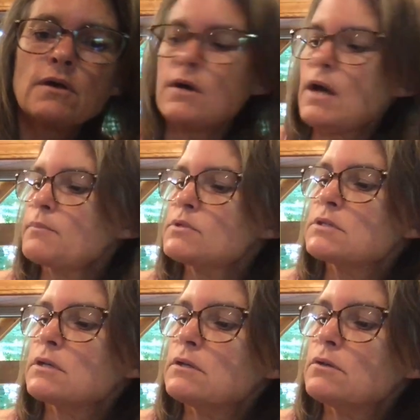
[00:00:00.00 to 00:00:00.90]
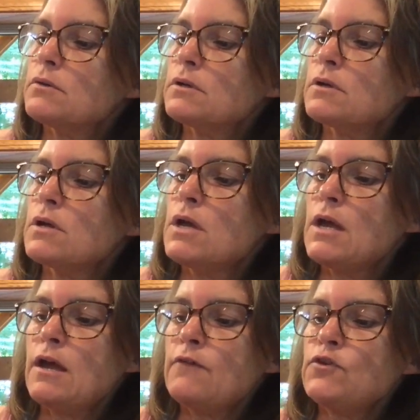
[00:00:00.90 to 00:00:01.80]
Okay, I'm just going to do it.
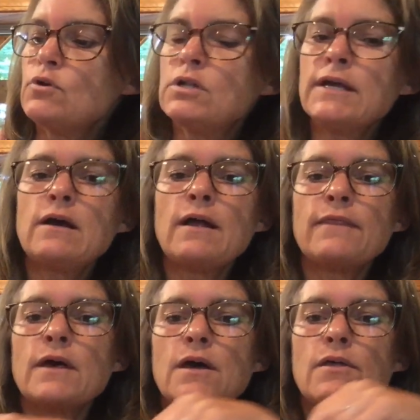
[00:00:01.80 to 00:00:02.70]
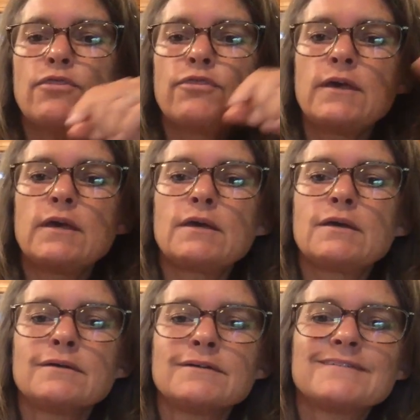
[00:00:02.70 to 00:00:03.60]
If you click on the
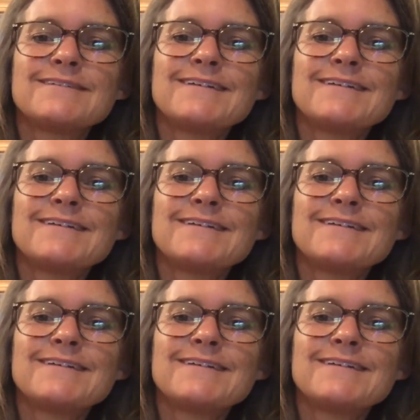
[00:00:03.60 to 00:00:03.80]
thing,